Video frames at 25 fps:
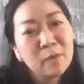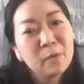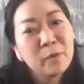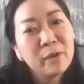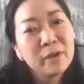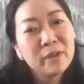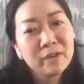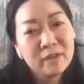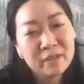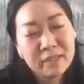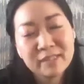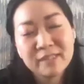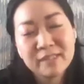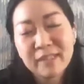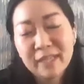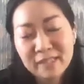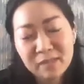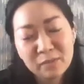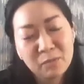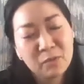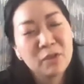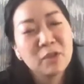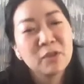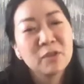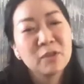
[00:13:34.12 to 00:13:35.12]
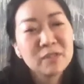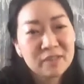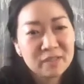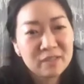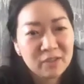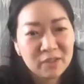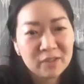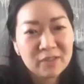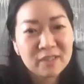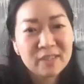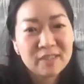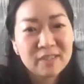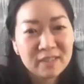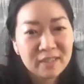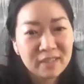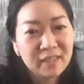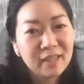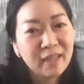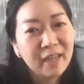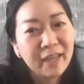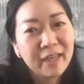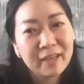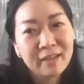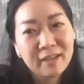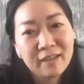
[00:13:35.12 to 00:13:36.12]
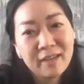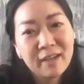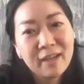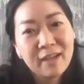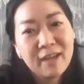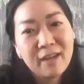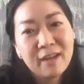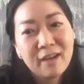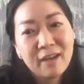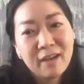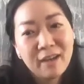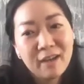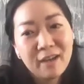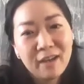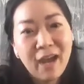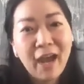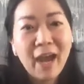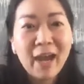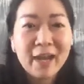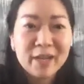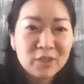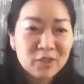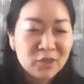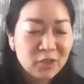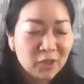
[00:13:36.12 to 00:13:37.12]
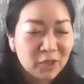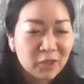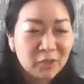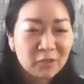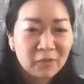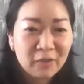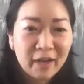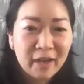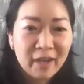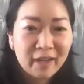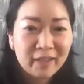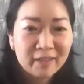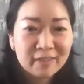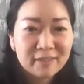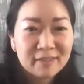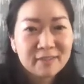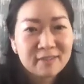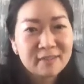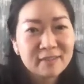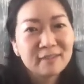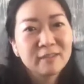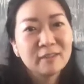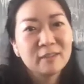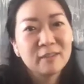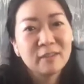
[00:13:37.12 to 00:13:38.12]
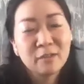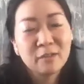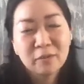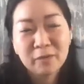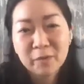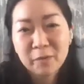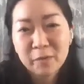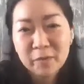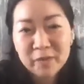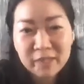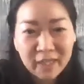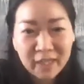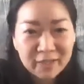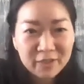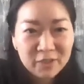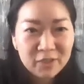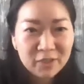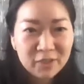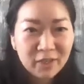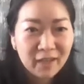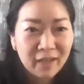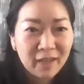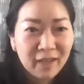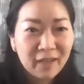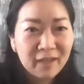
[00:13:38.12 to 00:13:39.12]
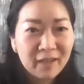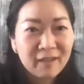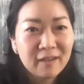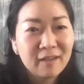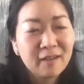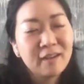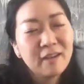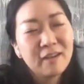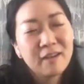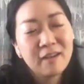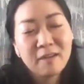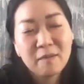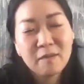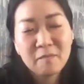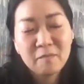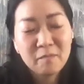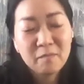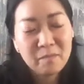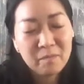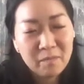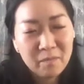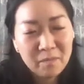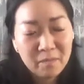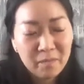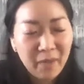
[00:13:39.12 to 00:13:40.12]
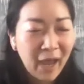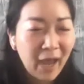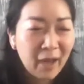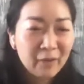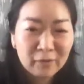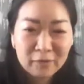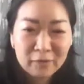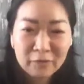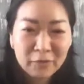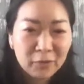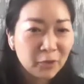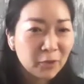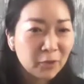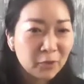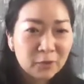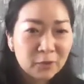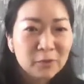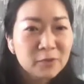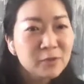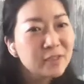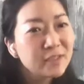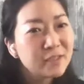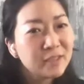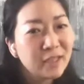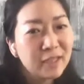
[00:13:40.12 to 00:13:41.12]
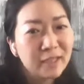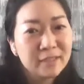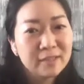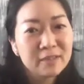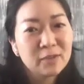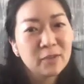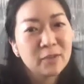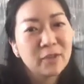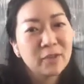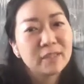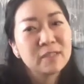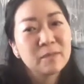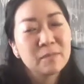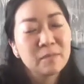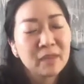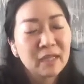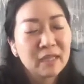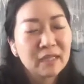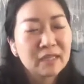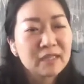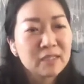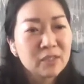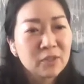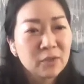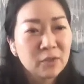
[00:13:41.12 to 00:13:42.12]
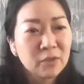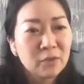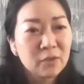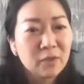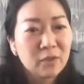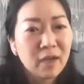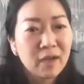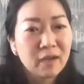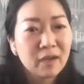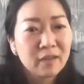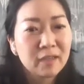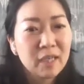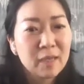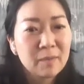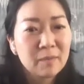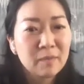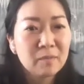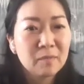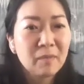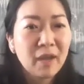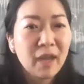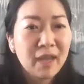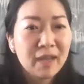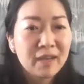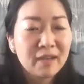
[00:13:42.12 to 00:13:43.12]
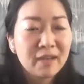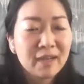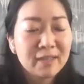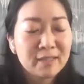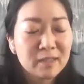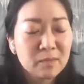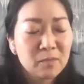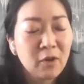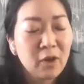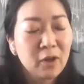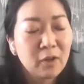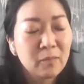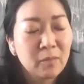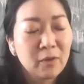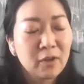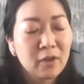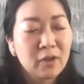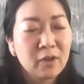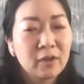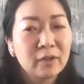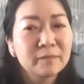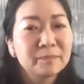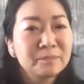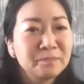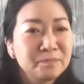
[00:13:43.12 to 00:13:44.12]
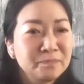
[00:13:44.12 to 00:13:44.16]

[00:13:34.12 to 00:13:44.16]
with, because that's when you start to see like high churn rates, lower retention, bad reviews. And so that's something to keep in mind as a product marketer.